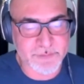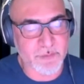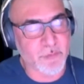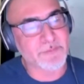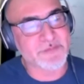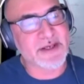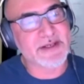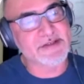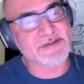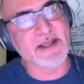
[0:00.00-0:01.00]
But what I'm saying
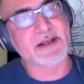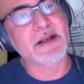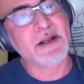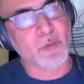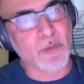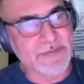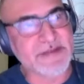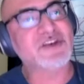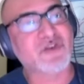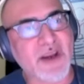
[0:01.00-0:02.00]
is that with
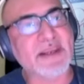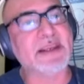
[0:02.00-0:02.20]
these tracking